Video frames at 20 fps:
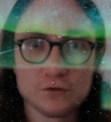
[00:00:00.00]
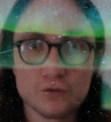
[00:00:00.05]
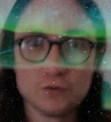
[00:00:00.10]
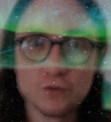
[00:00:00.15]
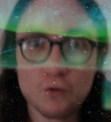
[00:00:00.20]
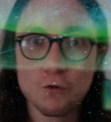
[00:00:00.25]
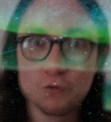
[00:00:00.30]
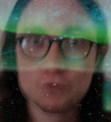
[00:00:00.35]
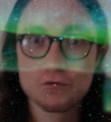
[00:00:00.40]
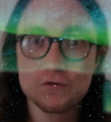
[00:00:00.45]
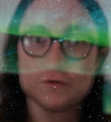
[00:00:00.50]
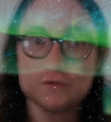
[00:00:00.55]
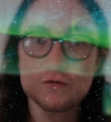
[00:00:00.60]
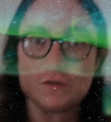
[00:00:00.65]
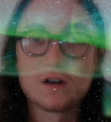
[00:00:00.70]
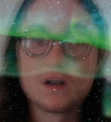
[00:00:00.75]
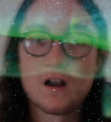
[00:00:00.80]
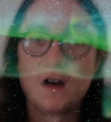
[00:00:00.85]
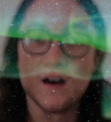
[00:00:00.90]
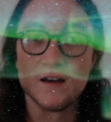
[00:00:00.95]

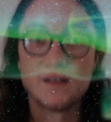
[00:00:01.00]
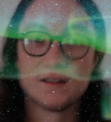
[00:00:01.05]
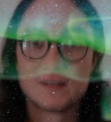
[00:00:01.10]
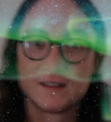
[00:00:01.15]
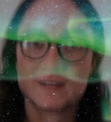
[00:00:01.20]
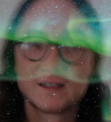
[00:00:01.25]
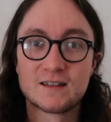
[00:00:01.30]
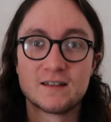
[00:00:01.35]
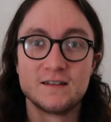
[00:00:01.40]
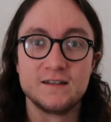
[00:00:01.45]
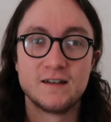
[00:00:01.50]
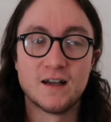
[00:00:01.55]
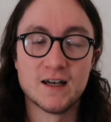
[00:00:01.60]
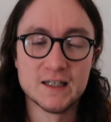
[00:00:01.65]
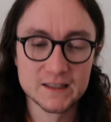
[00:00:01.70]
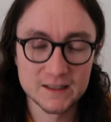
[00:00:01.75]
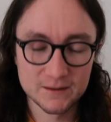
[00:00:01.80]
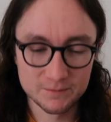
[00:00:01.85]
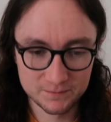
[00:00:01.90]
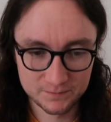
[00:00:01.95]
Northern Lights
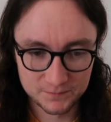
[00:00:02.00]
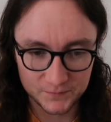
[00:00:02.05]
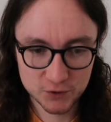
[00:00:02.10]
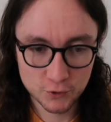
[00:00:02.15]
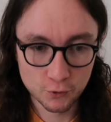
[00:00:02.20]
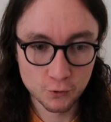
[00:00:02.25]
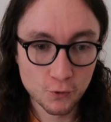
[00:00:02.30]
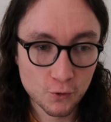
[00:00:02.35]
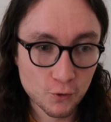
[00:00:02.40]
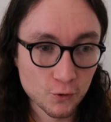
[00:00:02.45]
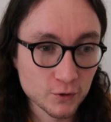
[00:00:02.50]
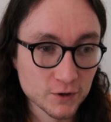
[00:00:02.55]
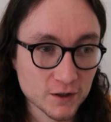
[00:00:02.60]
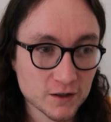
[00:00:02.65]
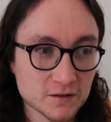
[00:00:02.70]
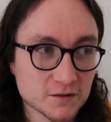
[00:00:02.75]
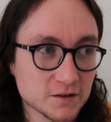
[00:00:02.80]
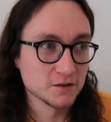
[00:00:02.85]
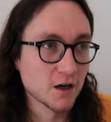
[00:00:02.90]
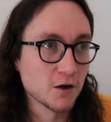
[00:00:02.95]
like talk
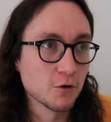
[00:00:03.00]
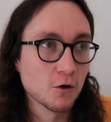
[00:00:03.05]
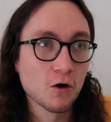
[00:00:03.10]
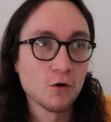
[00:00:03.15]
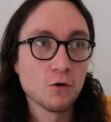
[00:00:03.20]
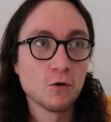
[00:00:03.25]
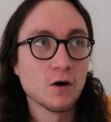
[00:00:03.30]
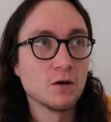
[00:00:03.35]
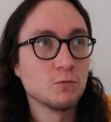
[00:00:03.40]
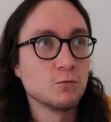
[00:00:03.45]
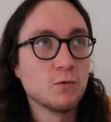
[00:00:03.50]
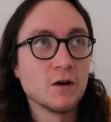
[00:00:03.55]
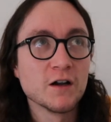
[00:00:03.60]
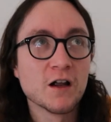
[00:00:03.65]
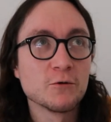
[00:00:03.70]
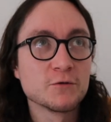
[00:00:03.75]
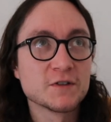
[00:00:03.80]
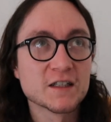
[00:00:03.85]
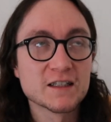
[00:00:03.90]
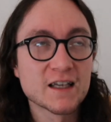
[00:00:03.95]
and, you know, oh, when
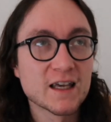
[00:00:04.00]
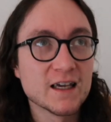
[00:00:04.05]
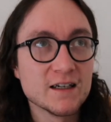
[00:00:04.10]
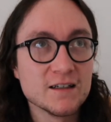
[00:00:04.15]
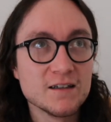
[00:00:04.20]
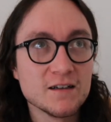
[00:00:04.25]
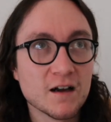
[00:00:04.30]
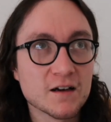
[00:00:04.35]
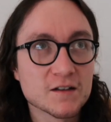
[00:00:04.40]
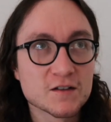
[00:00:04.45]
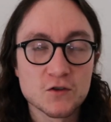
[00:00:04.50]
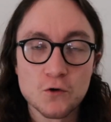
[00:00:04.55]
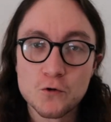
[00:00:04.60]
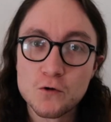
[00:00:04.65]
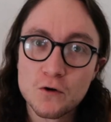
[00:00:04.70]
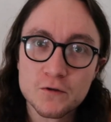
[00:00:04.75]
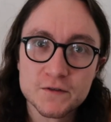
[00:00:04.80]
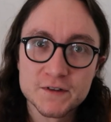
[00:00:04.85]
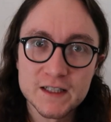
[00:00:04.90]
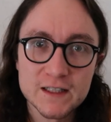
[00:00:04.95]
I was a kid and I saw
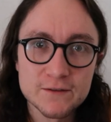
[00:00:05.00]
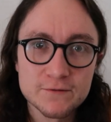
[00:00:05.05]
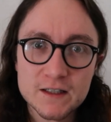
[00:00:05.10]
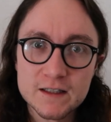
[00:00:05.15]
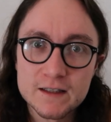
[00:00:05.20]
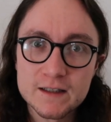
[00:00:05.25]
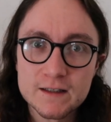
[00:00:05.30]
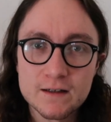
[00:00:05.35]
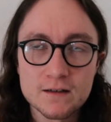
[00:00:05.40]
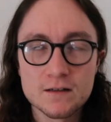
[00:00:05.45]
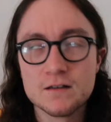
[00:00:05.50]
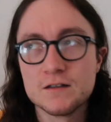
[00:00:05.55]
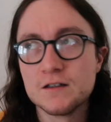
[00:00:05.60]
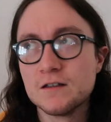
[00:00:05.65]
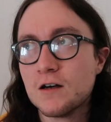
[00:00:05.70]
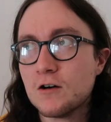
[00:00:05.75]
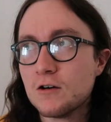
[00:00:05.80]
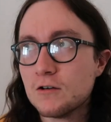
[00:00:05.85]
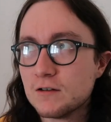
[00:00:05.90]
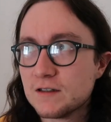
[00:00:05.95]
it on T V and, you
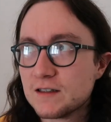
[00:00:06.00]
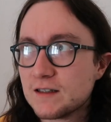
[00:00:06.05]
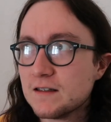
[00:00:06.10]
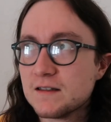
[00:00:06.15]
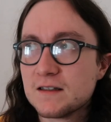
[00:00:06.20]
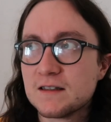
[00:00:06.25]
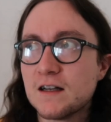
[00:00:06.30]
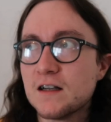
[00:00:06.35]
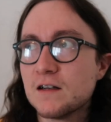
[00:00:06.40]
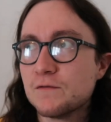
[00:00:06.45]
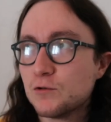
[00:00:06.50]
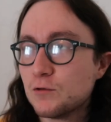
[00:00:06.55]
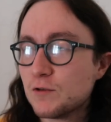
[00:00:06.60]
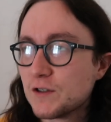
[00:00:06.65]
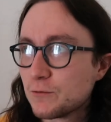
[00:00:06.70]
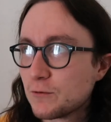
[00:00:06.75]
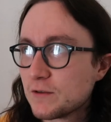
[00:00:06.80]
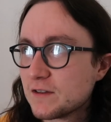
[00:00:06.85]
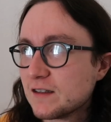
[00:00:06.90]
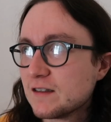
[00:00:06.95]
know, since then I've
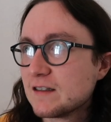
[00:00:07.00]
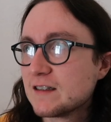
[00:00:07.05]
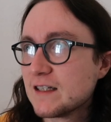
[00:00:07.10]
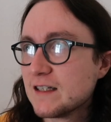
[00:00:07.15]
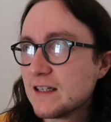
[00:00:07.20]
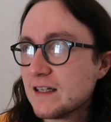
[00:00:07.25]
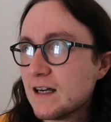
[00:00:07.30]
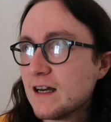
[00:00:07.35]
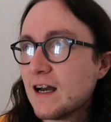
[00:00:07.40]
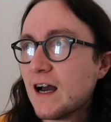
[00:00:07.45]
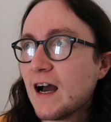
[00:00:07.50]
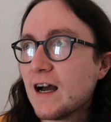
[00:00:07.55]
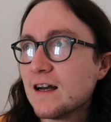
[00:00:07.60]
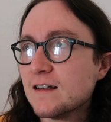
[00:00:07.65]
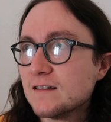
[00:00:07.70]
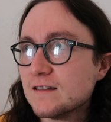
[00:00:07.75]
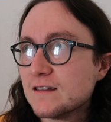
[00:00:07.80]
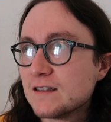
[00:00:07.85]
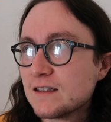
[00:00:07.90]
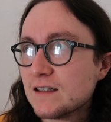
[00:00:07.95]
always wanted to see it,
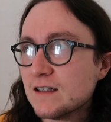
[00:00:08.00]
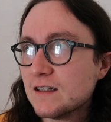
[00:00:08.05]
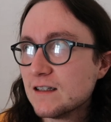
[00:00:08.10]
and,